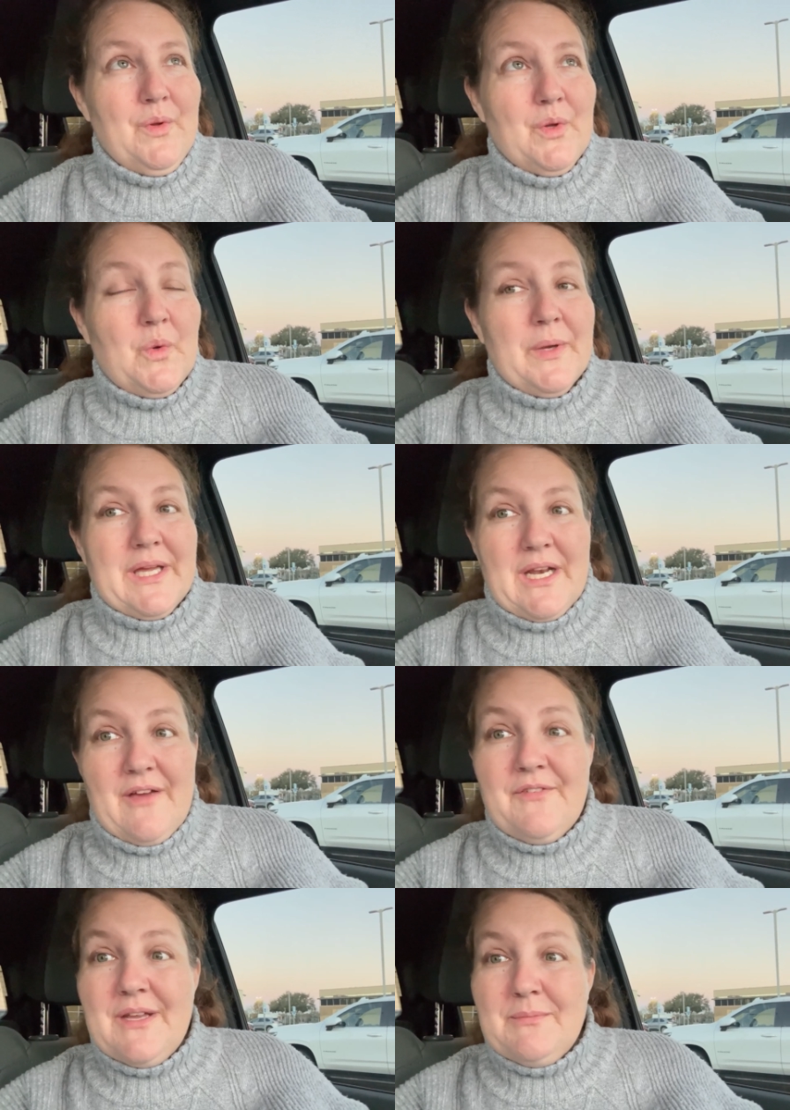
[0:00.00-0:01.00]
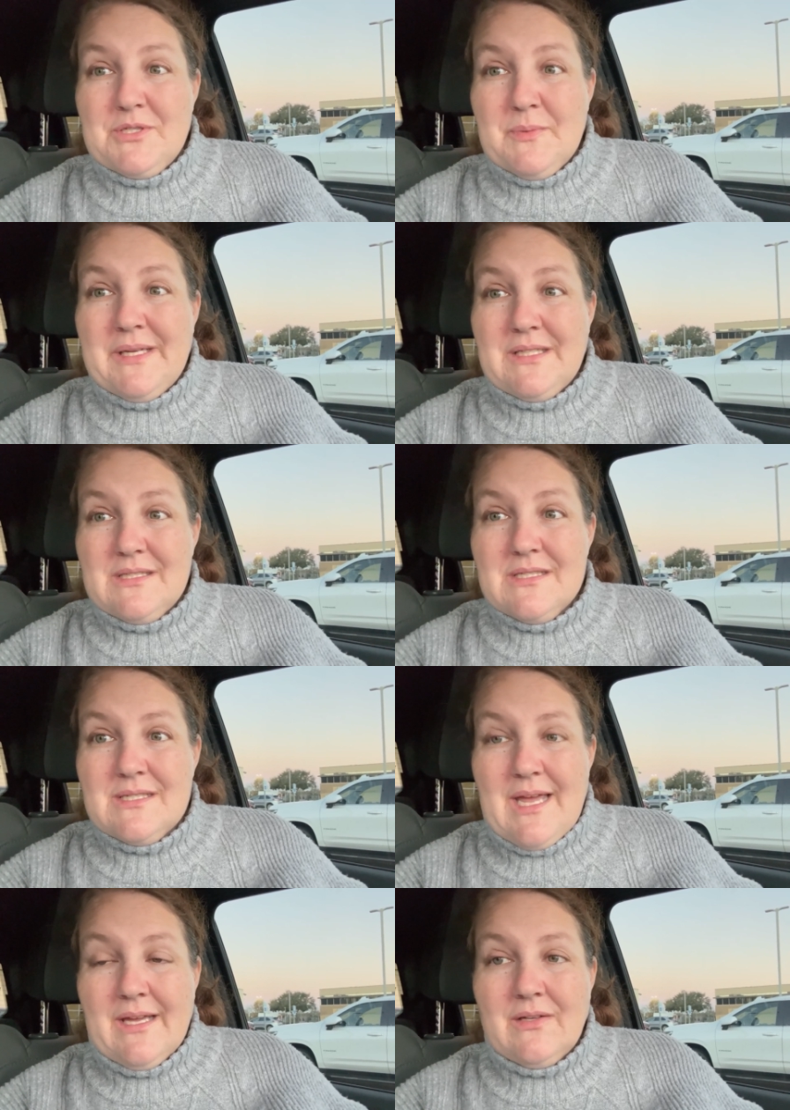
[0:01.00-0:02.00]
quick enough in between
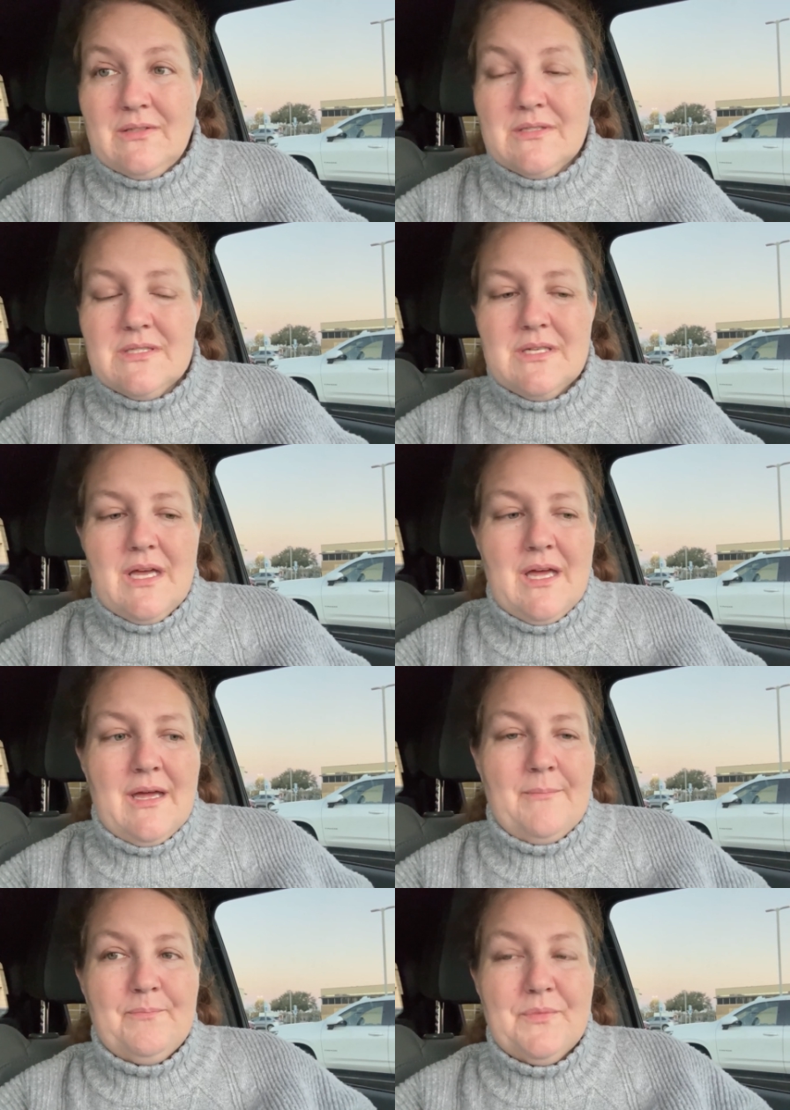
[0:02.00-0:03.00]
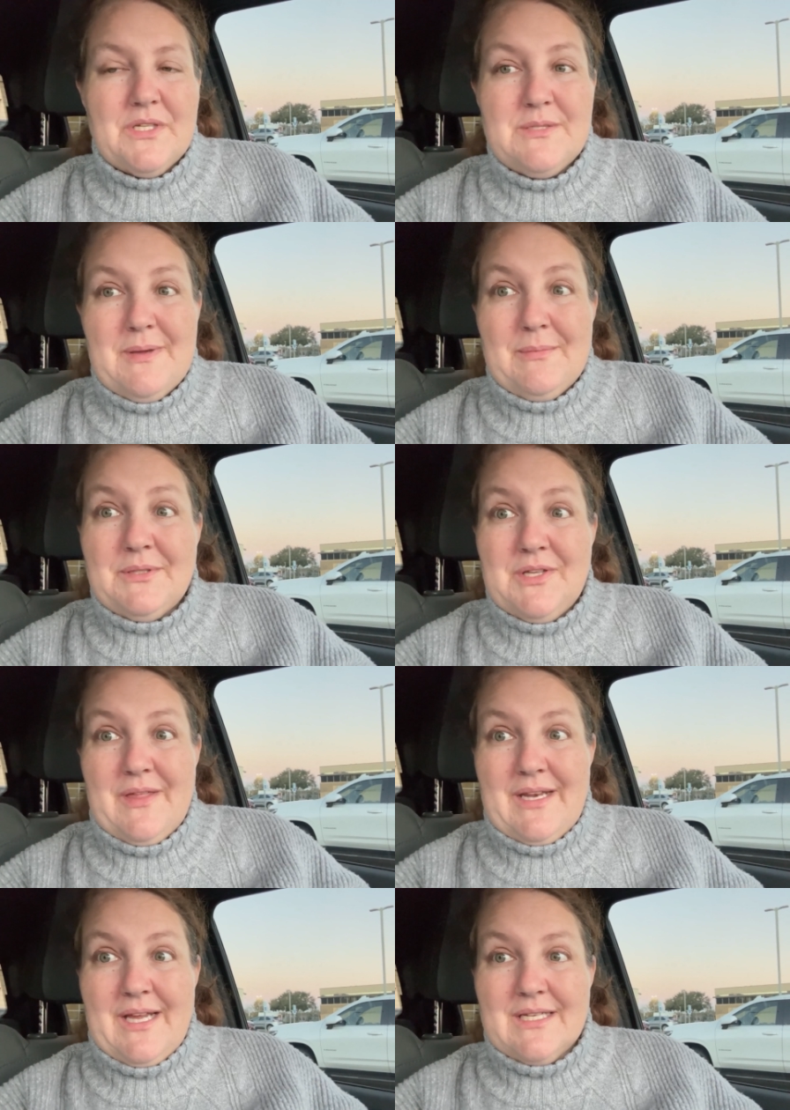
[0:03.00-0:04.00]
cycles to be able to do
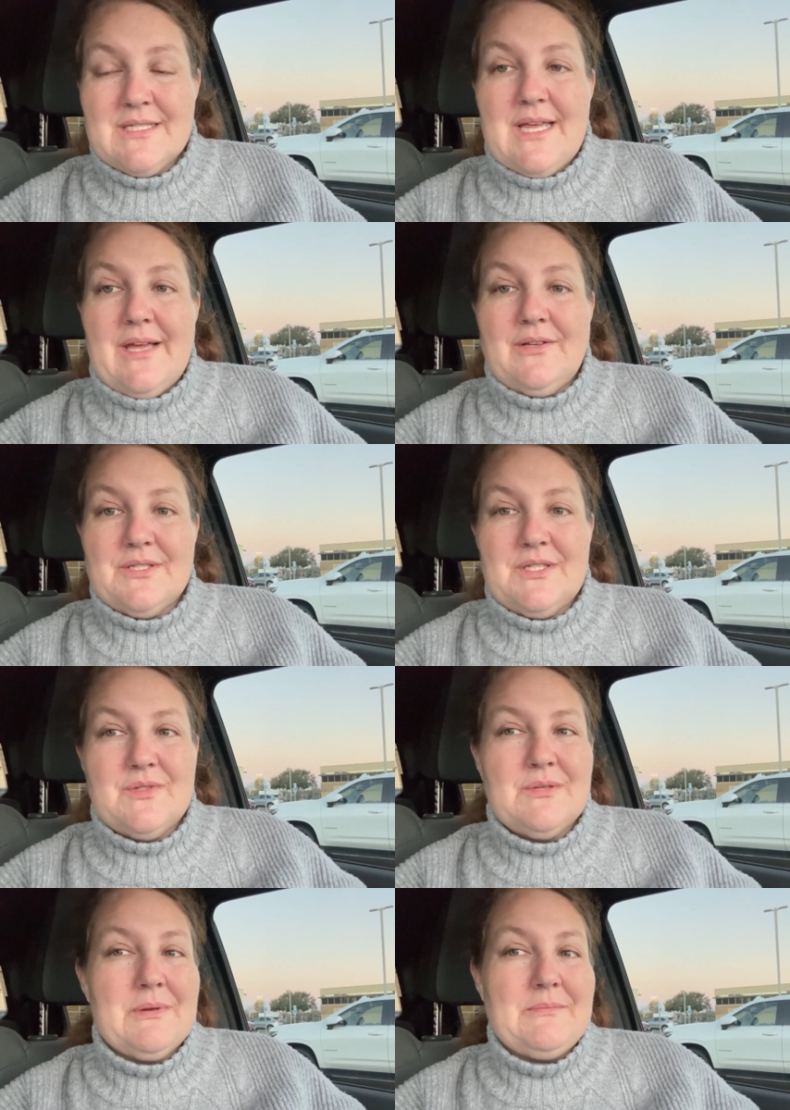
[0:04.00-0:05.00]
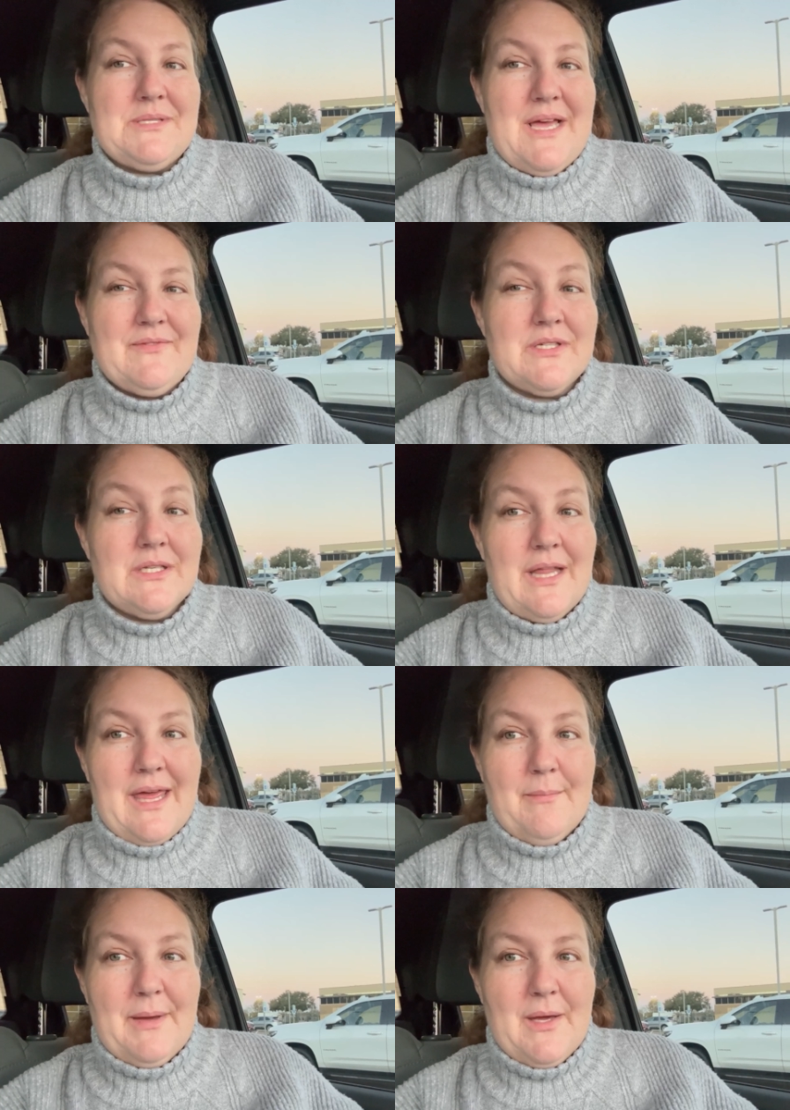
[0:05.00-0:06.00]
that next cycle. So sometimes they have to
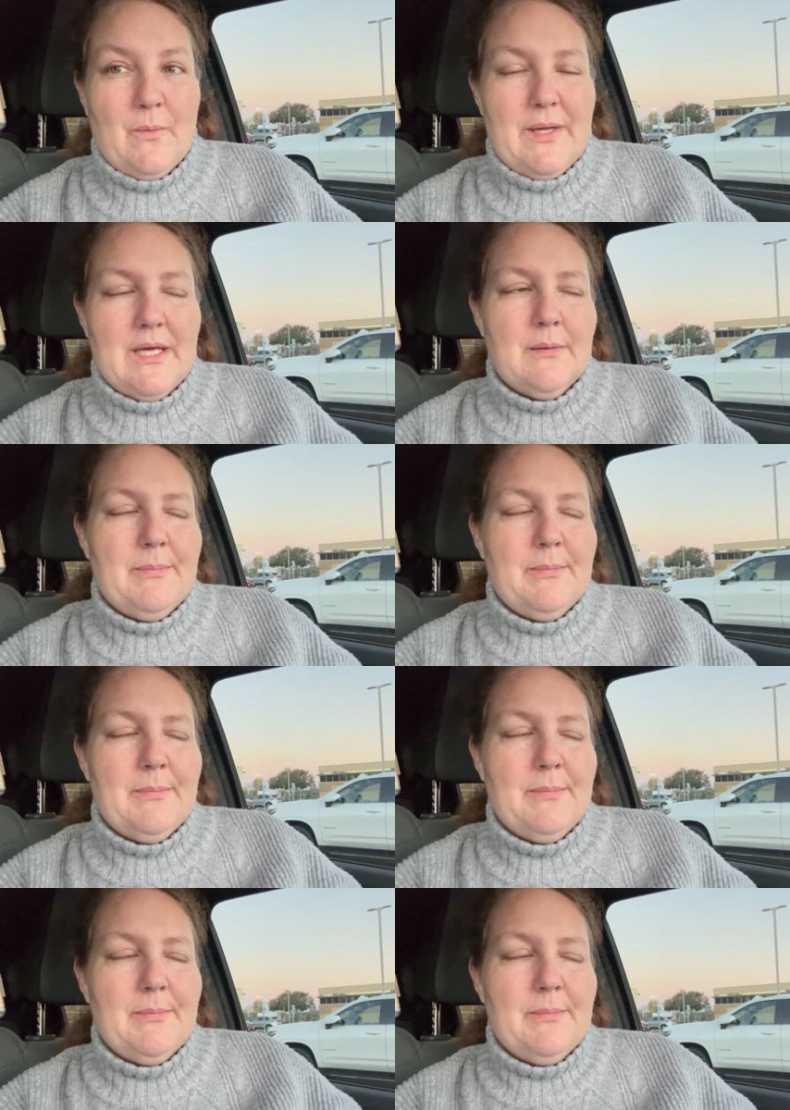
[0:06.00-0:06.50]
delay it by a week.